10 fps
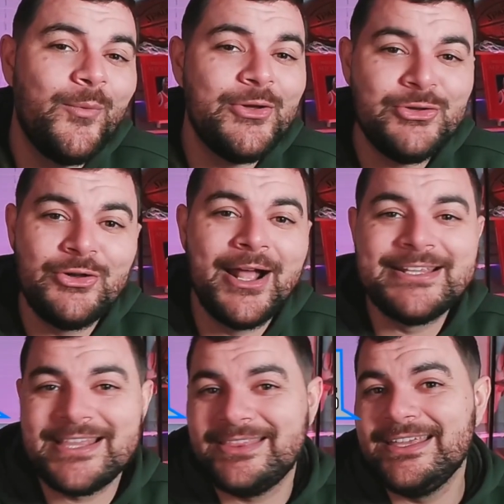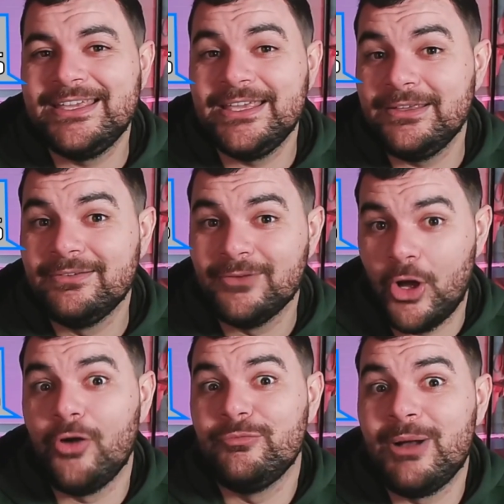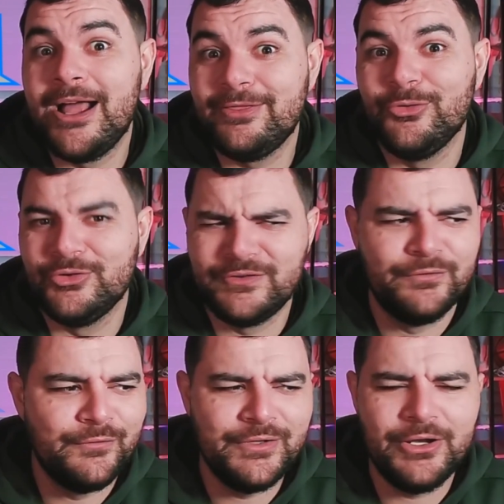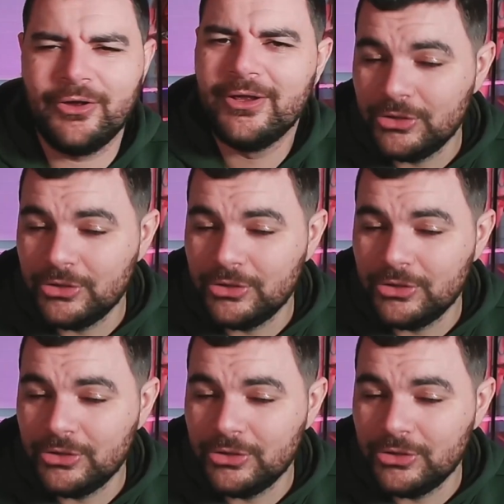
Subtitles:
what you guys are thinking of my thoughts of the video.